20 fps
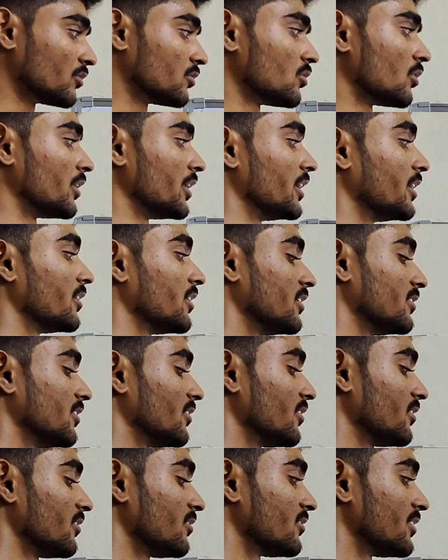Sorry,
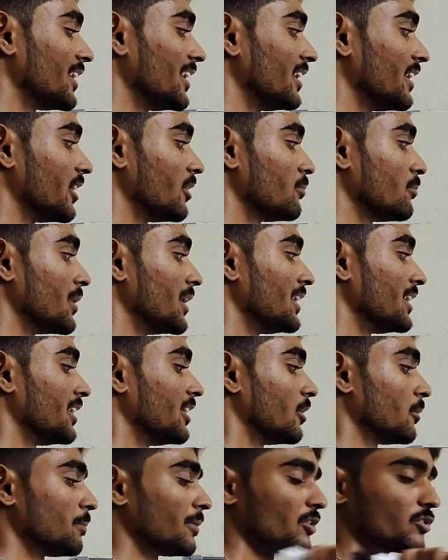this is three layered
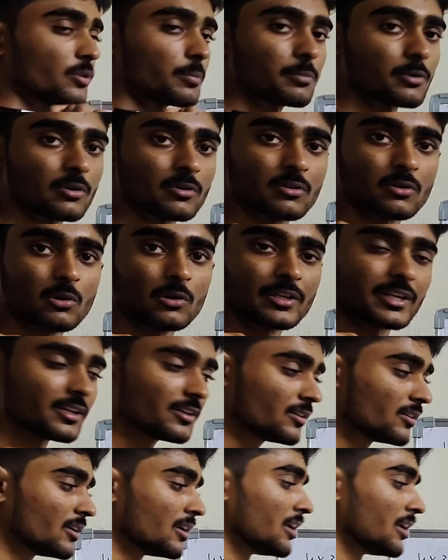multi-layer perceptron. Okay.